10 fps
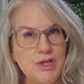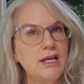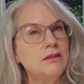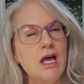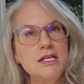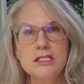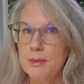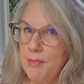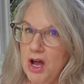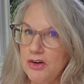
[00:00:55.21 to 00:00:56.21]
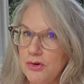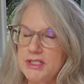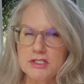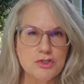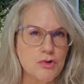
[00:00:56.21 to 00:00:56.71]
that light to
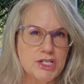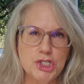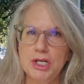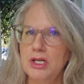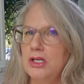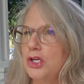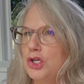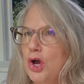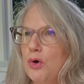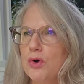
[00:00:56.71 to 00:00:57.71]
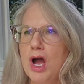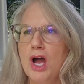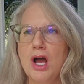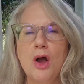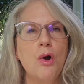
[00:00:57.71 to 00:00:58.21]
moderate stretching,
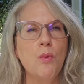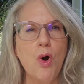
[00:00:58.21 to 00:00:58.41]
yoga,